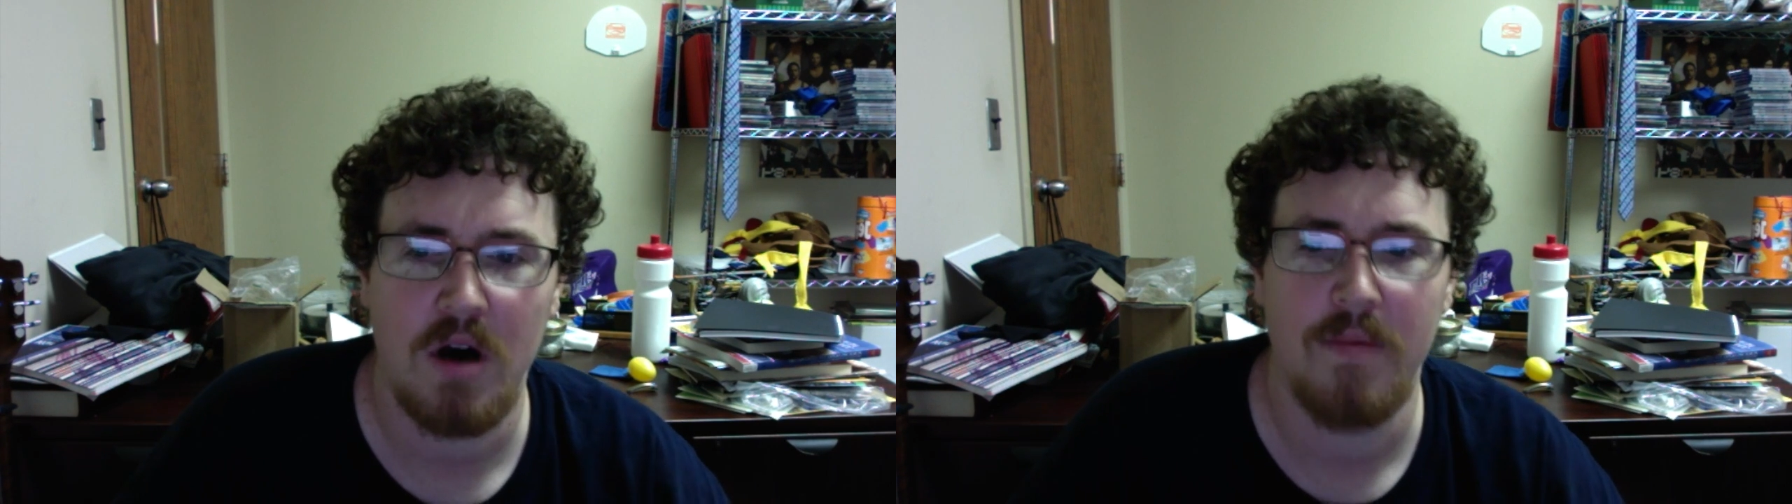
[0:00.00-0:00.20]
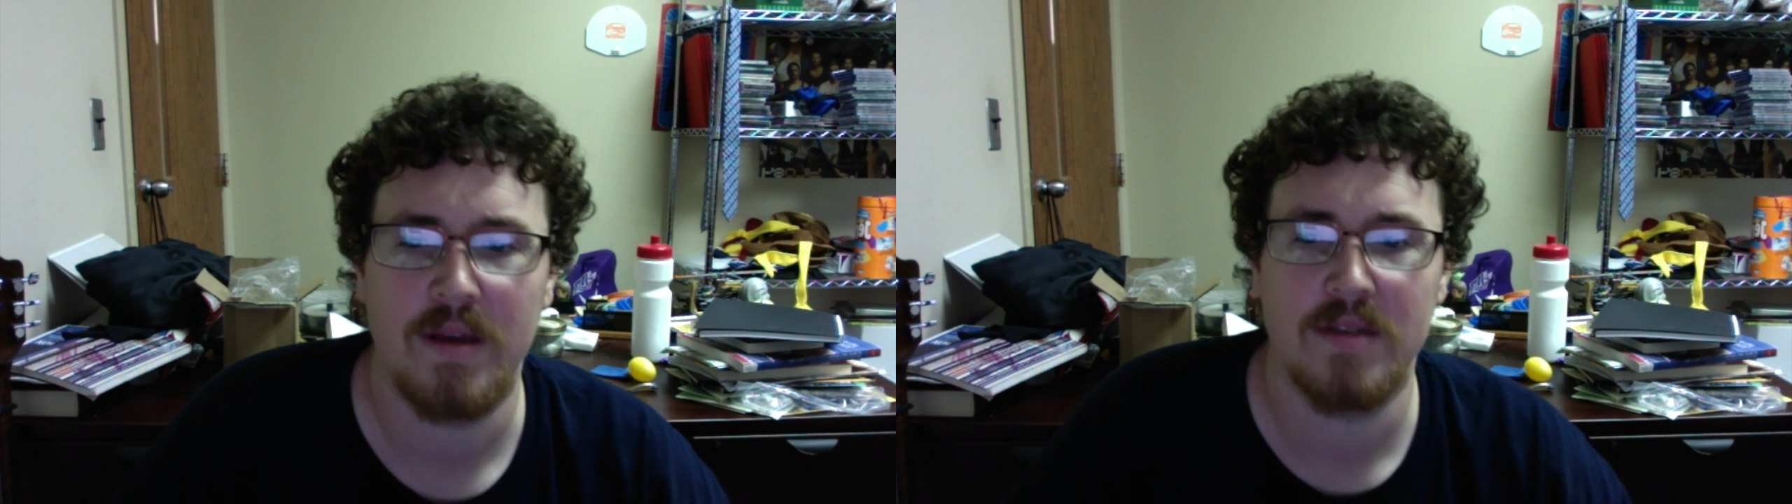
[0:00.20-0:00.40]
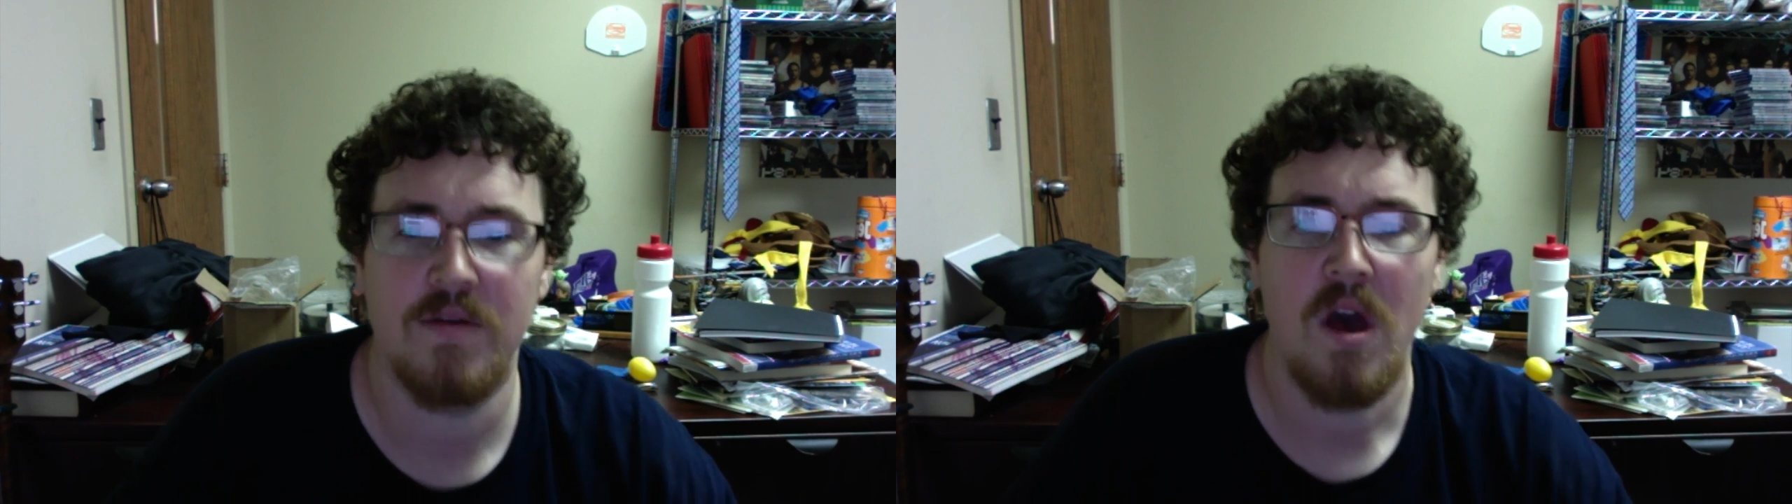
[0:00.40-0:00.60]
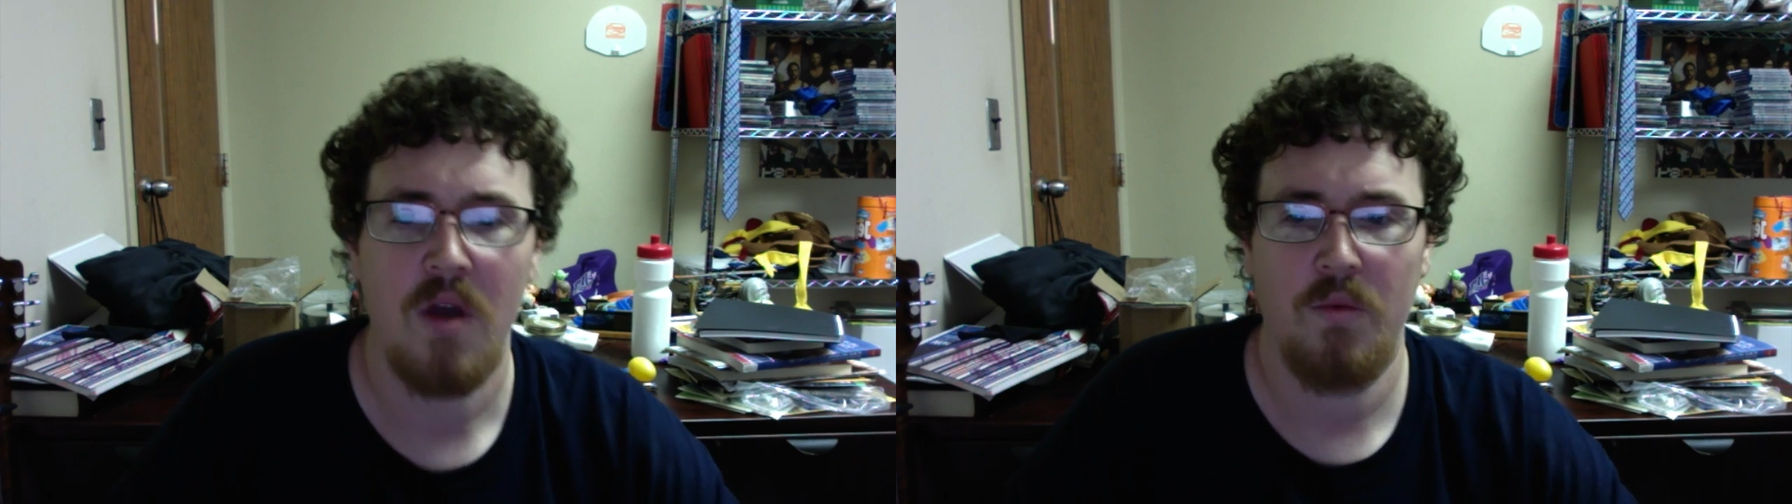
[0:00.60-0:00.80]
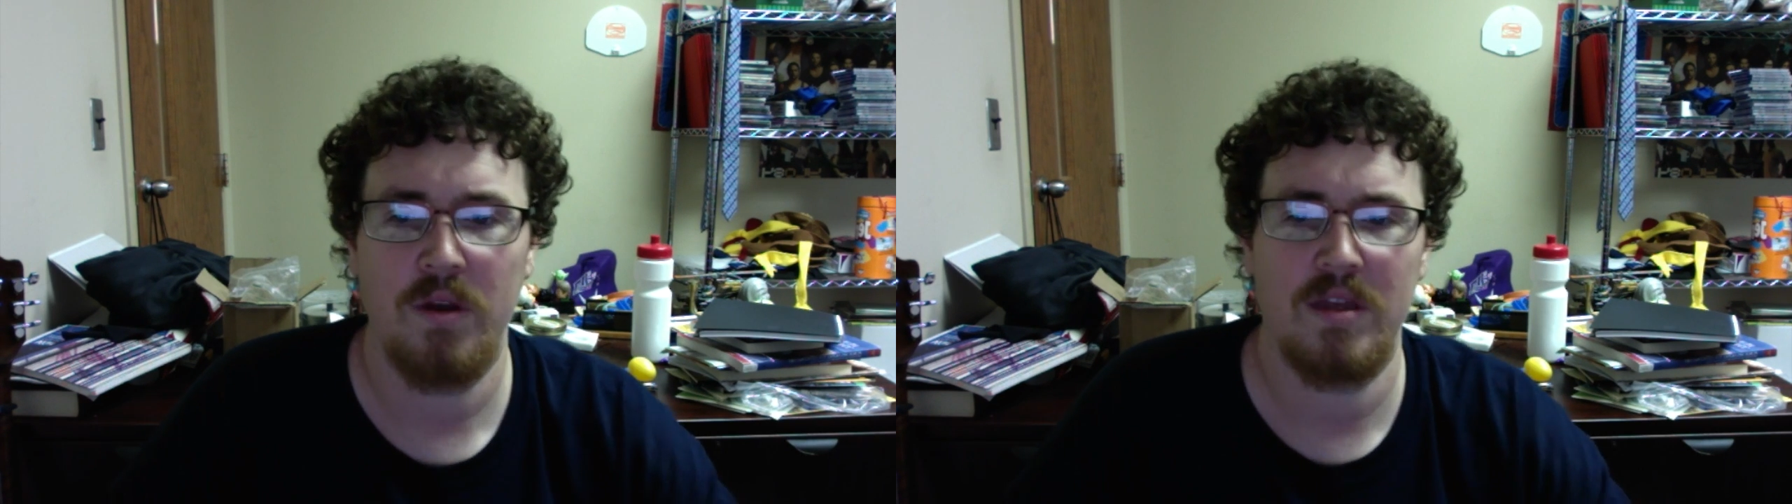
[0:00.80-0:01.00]
because
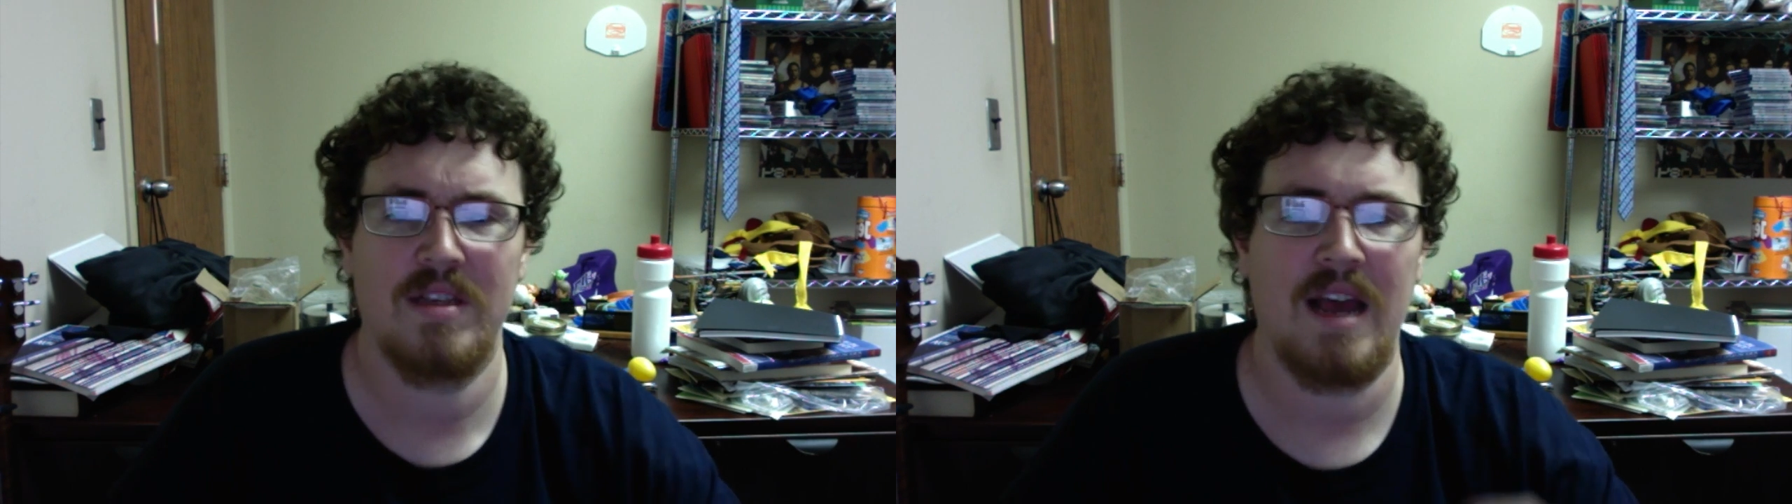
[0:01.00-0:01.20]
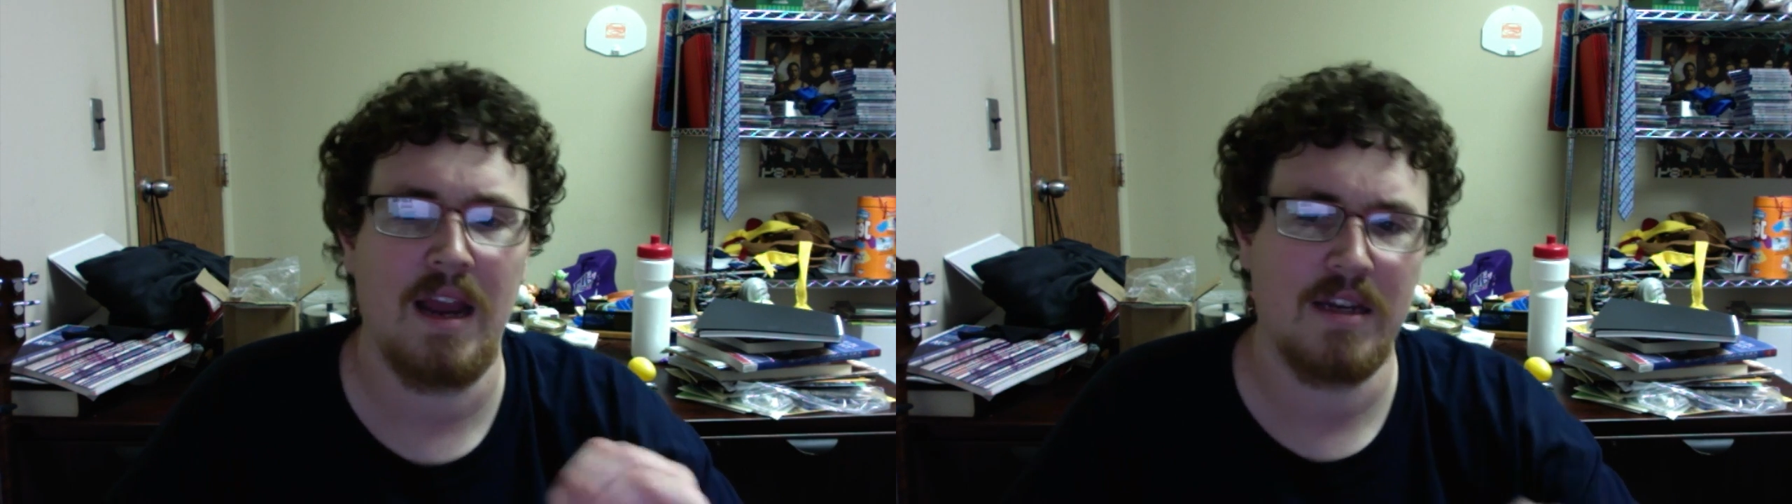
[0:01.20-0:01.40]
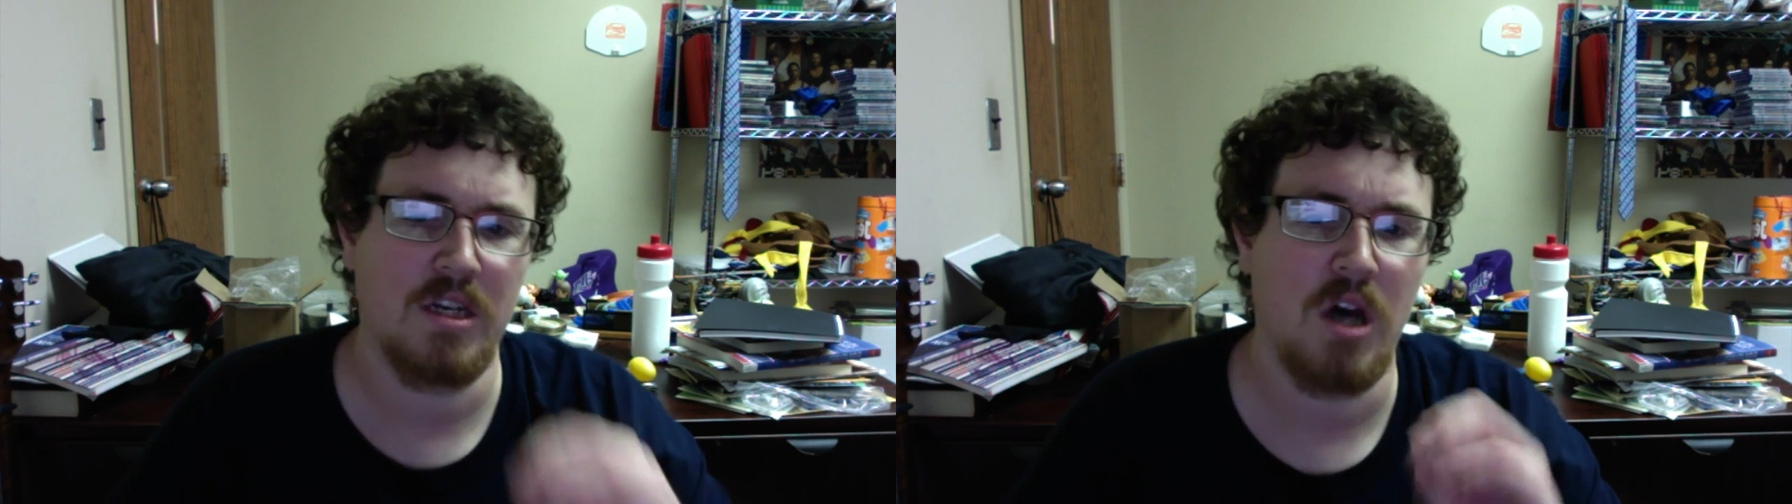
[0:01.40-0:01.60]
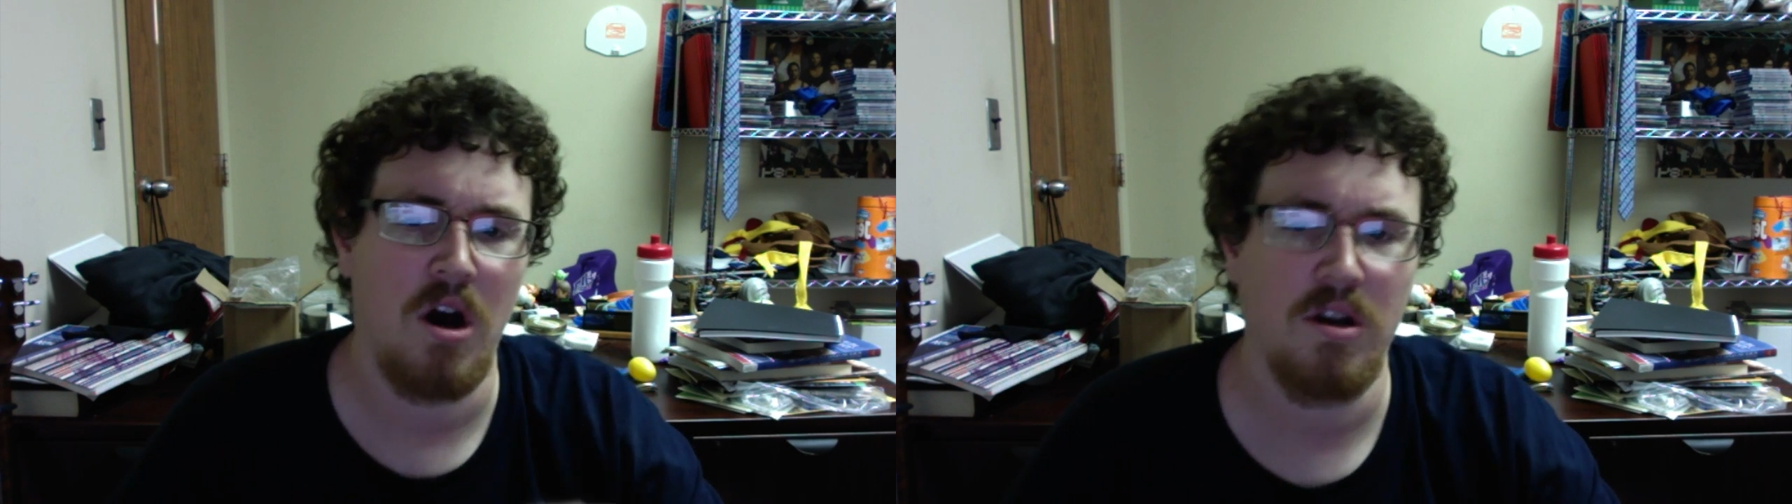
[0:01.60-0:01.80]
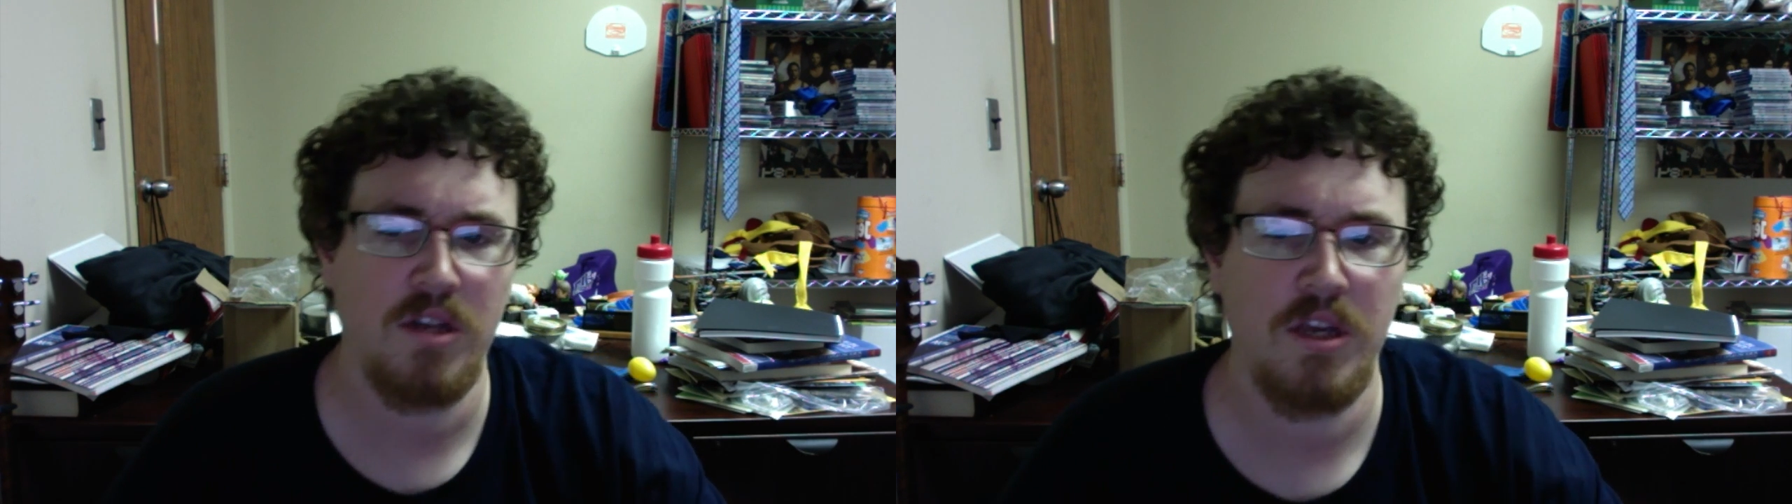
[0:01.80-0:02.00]
with this, I like to
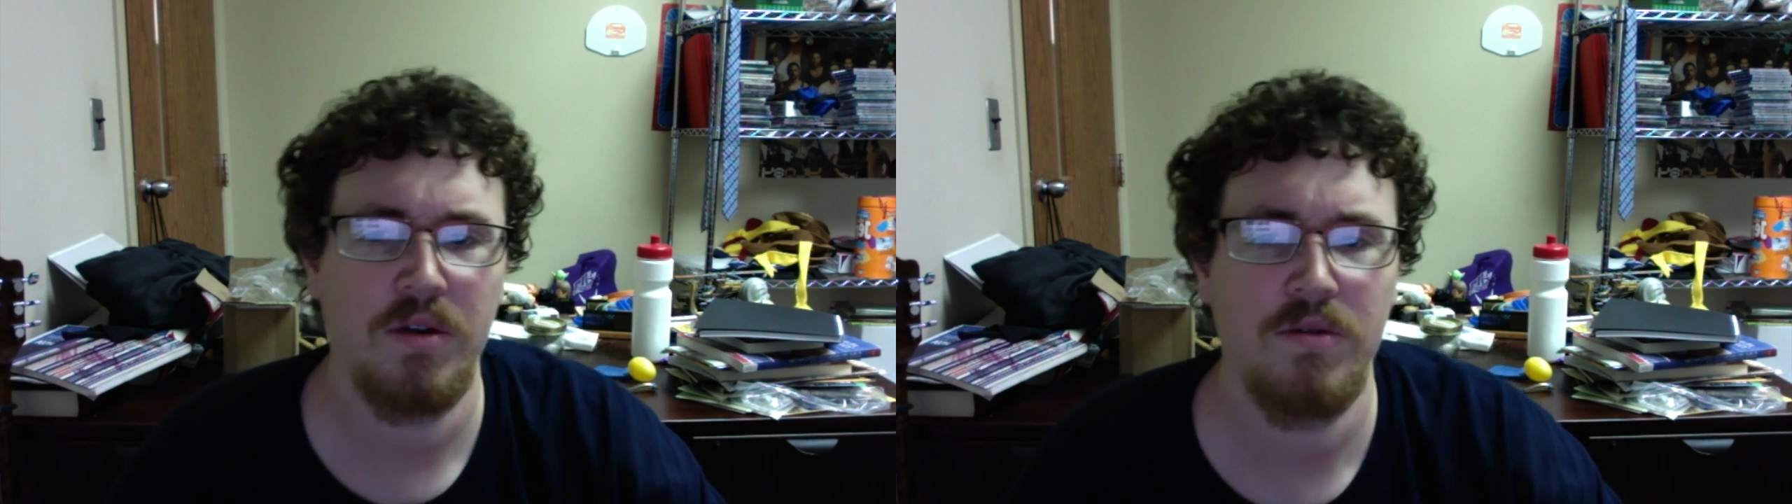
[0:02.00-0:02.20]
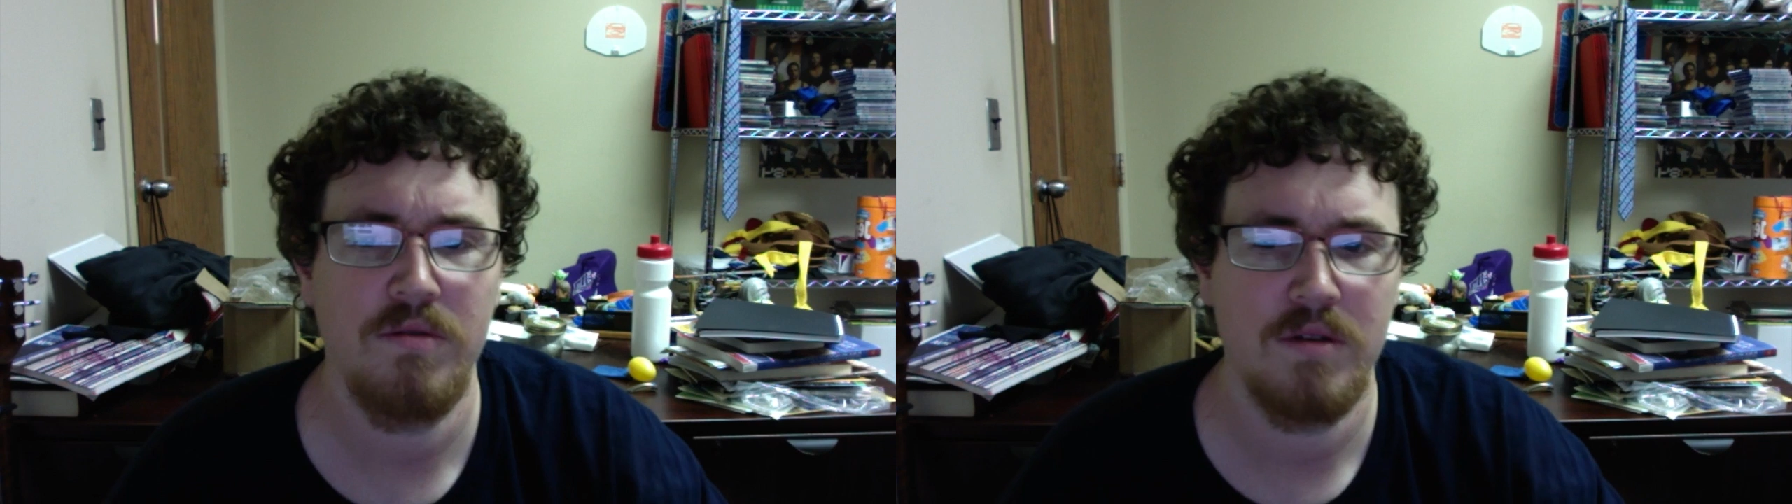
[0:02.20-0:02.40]
talk to you